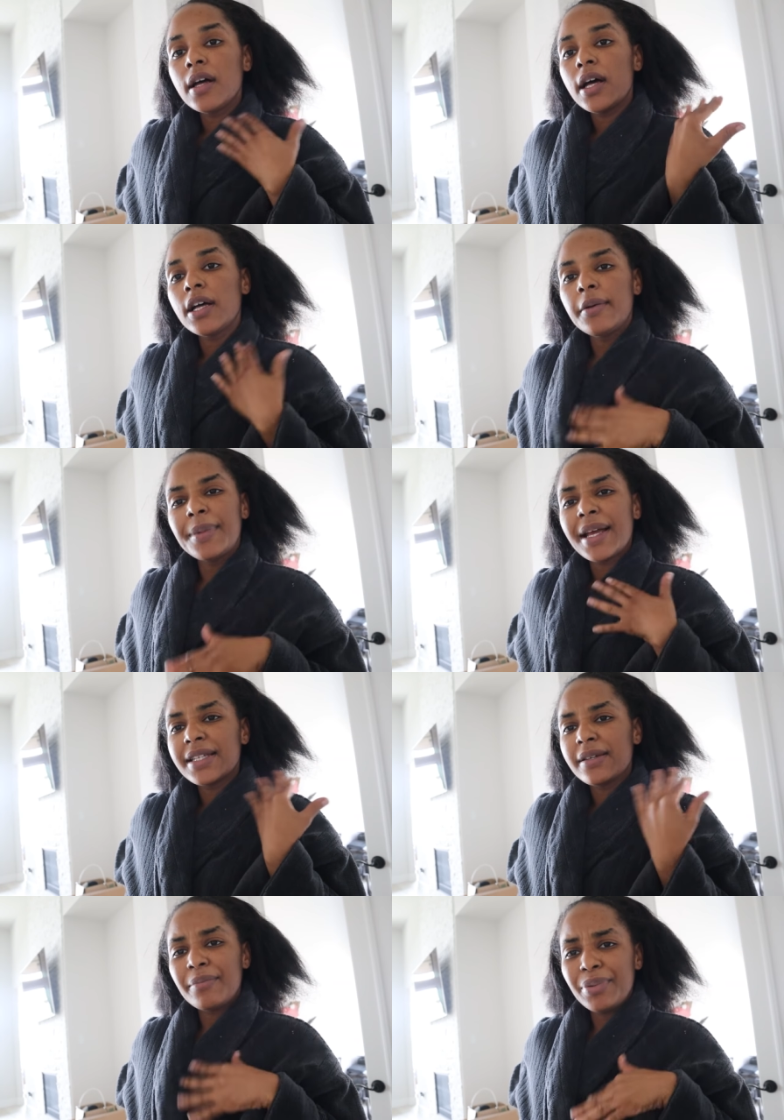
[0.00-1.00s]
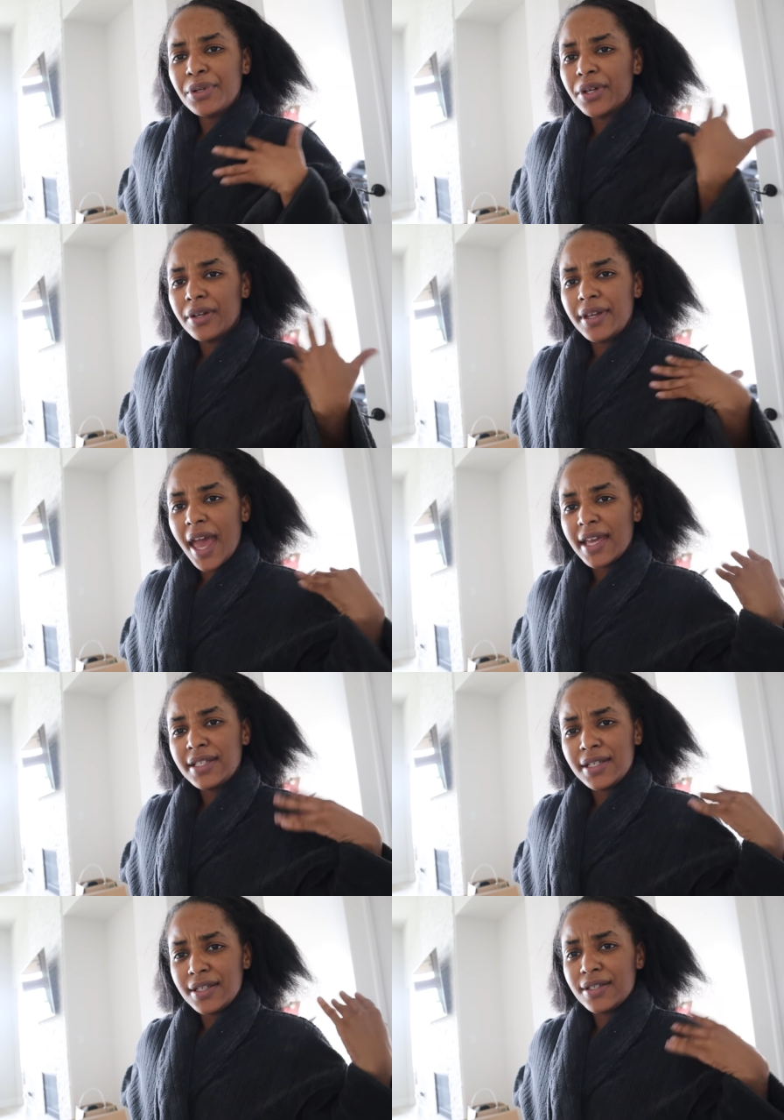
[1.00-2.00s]
um, like some
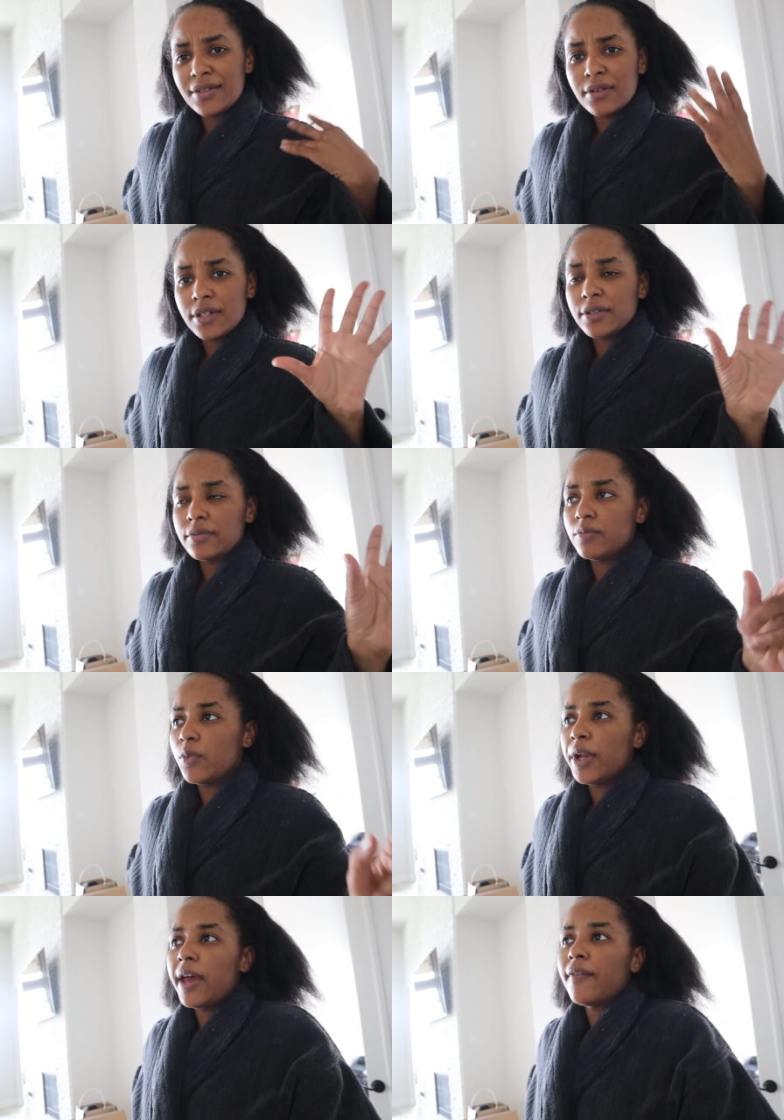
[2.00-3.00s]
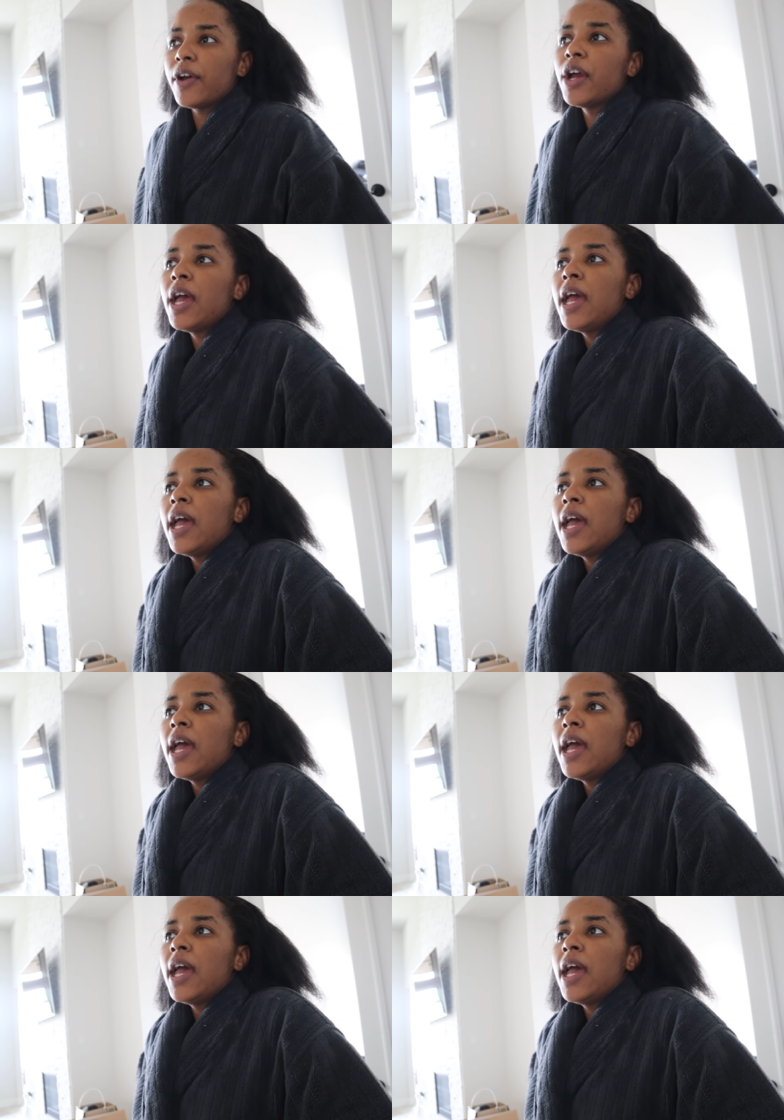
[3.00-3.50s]
bookcases or whatever,